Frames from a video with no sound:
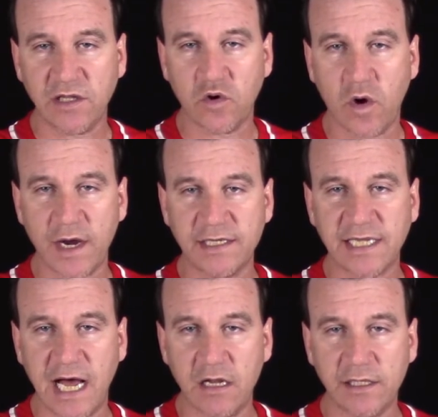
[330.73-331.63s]
Aquatics.
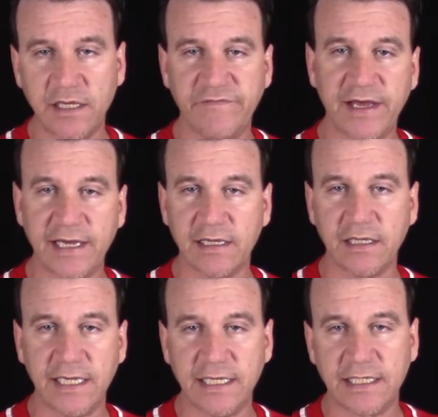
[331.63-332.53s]
I'll leave a
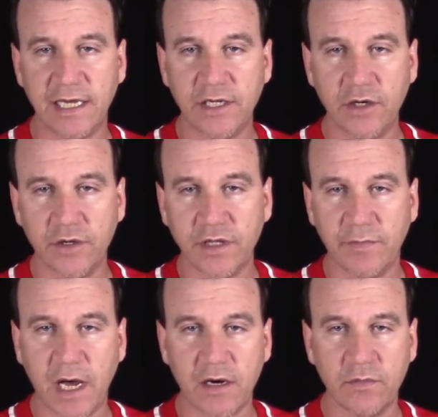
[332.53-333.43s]
link down here at the
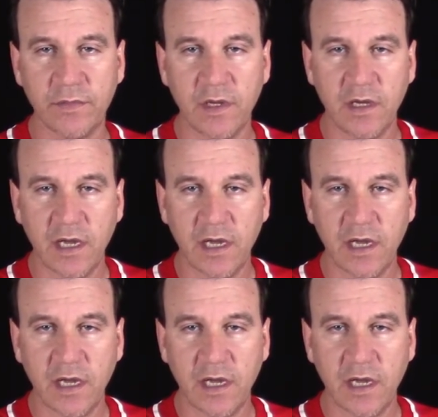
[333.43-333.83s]
bottom.